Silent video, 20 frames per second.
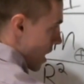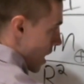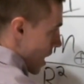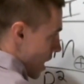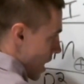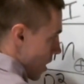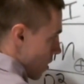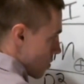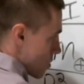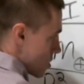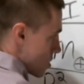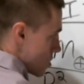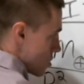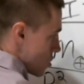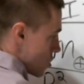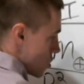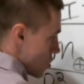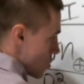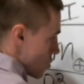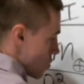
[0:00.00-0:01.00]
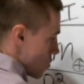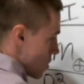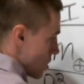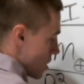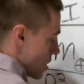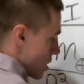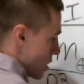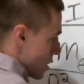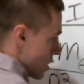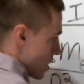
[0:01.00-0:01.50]
out to
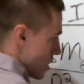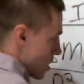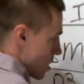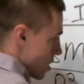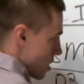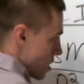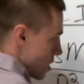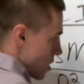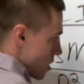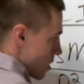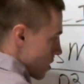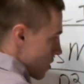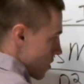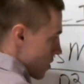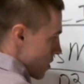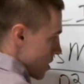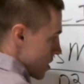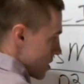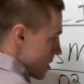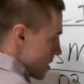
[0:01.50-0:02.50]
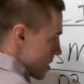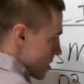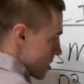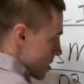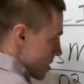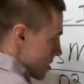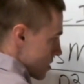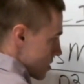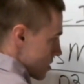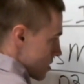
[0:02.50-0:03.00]
the
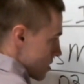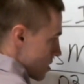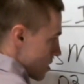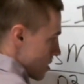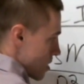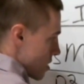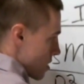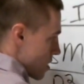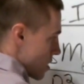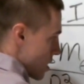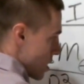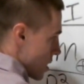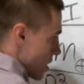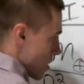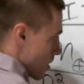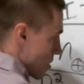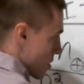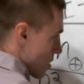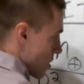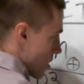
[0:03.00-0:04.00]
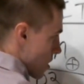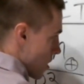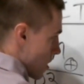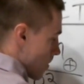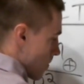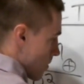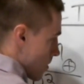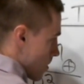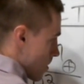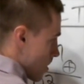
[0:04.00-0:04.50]
distance here
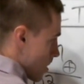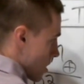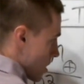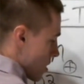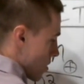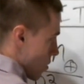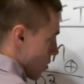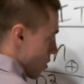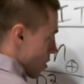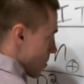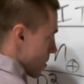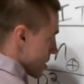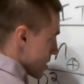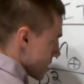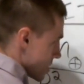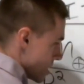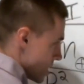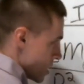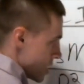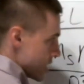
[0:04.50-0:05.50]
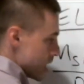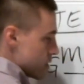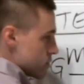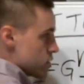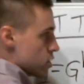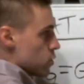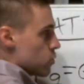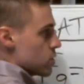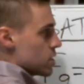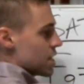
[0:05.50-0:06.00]
of the orbit. Now
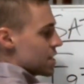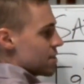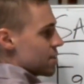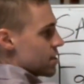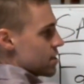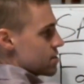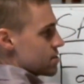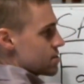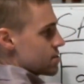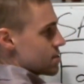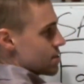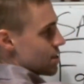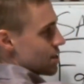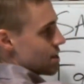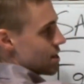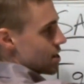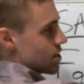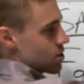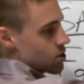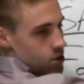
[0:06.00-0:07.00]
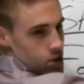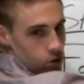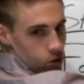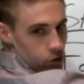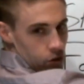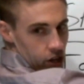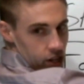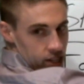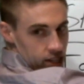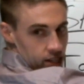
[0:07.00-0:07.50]
don't let this
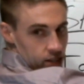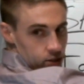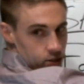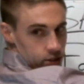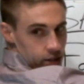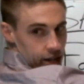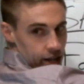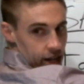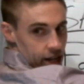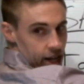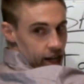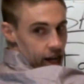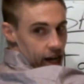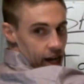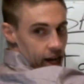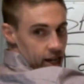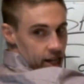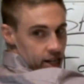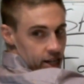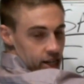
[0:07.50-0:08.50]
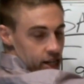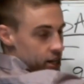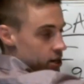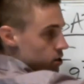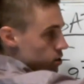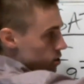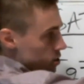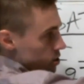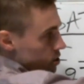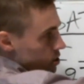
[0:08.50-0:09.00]
thing that looks like a cannon
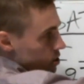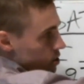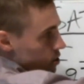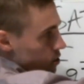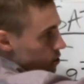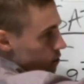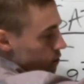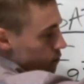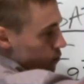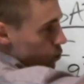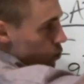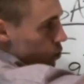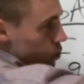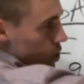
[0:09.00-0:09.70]
here fool